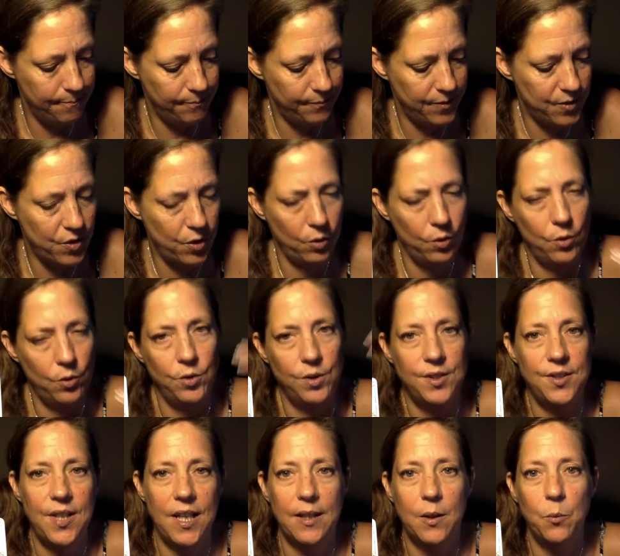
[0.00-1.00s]
So the
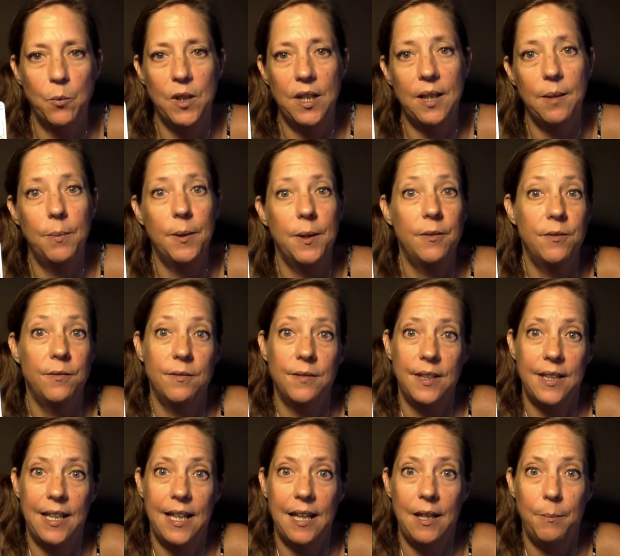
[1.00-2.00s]
second week you better
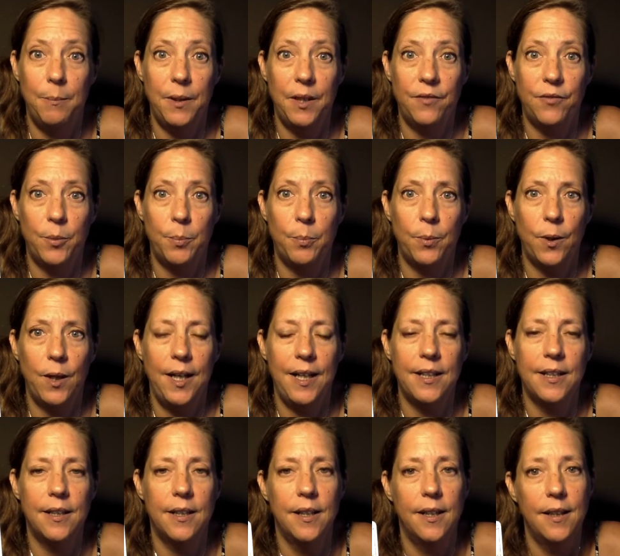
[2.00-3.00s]
get a bit of a
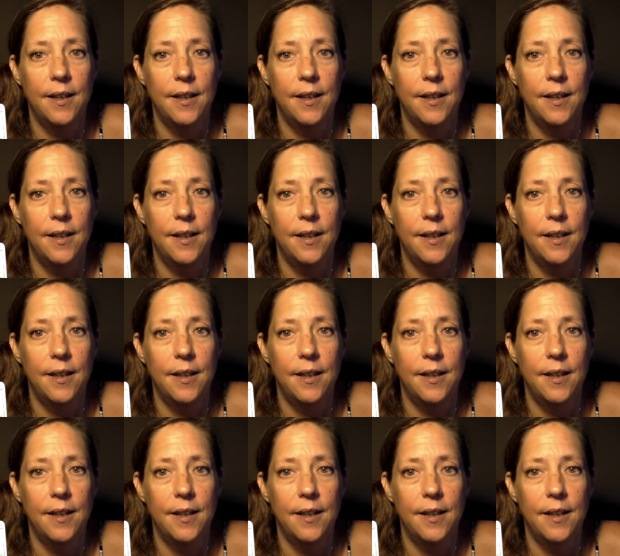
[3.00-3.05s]
break.